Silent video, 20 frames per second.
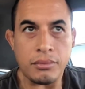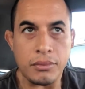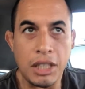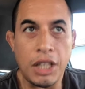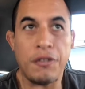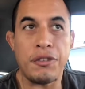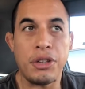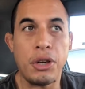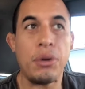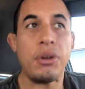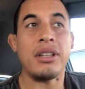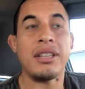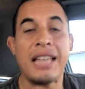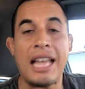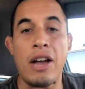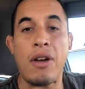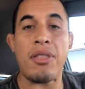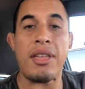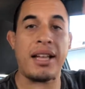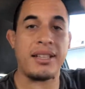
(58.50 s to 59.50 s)
if you don't
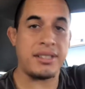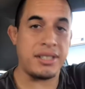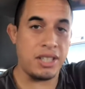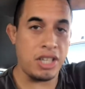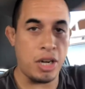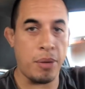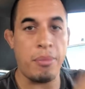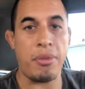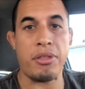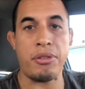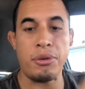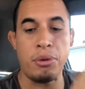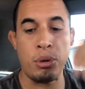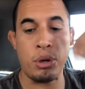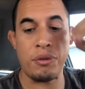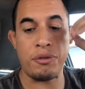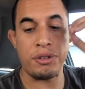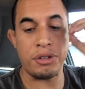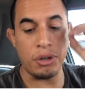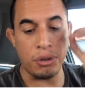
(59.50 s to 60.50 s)
allow that to come through, and
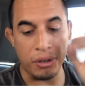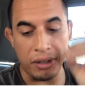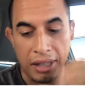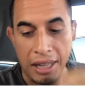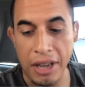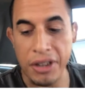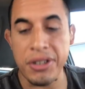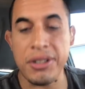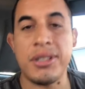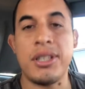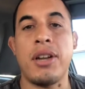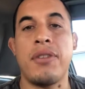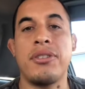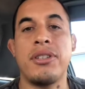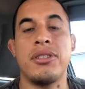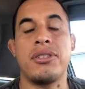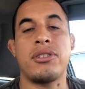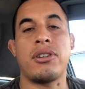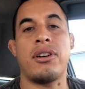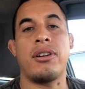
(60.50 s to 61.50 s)
if you don't allow yourself
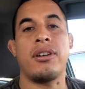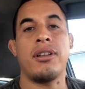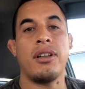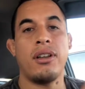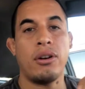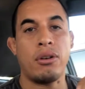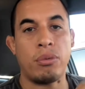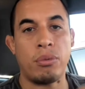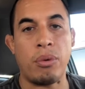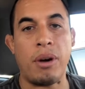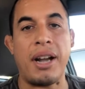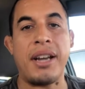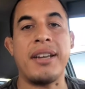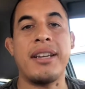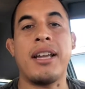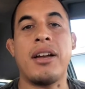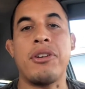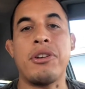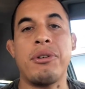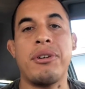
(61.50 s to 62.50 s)
to start writing
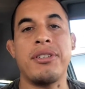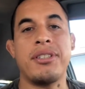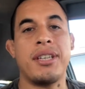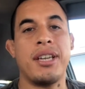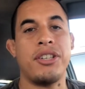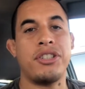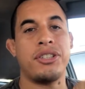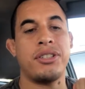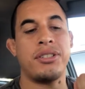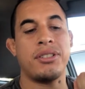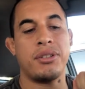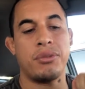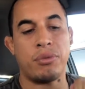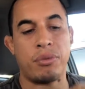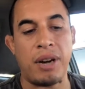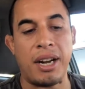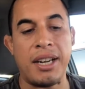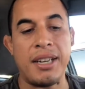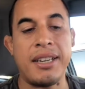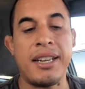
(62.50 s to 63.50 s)
down your intentions and
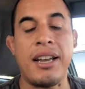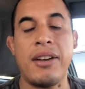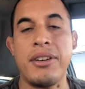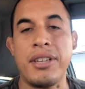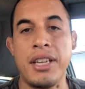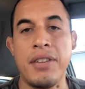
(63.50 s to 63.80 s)
writing down and